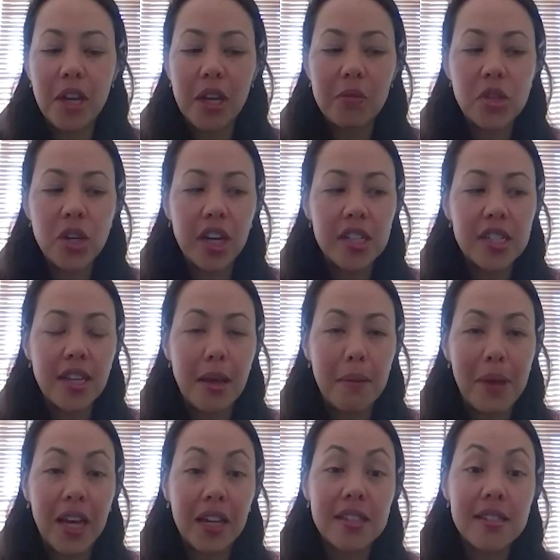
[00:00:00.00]
I'm trying to get
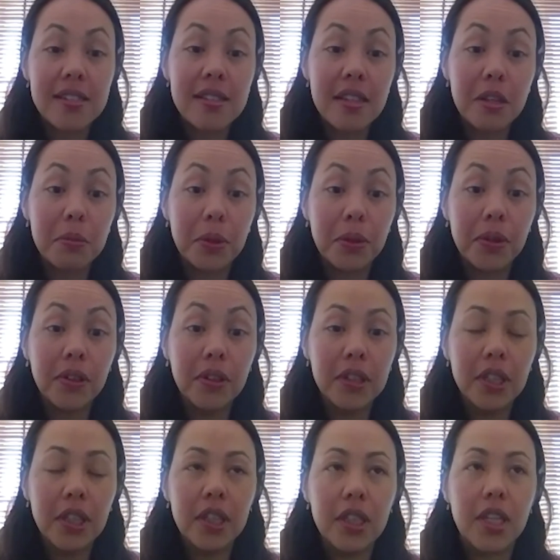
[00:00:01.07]
back to Singapore
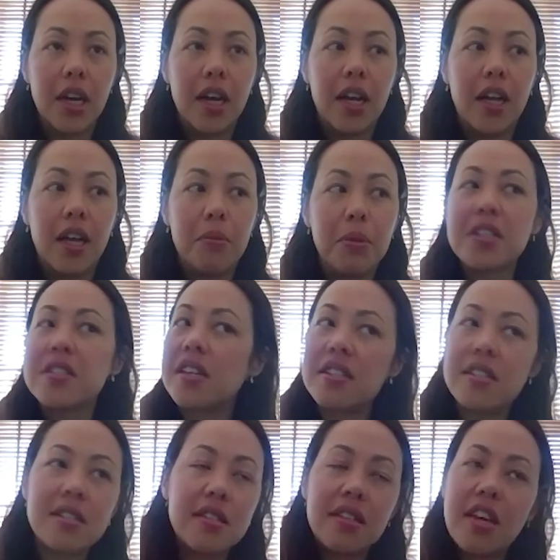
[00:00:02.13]
because
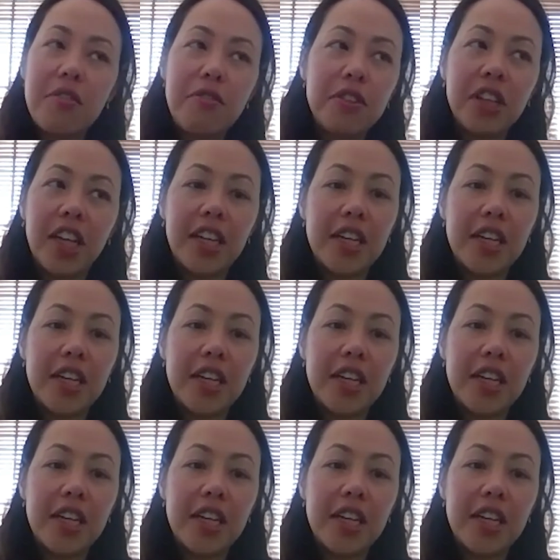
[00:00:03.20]
I feel like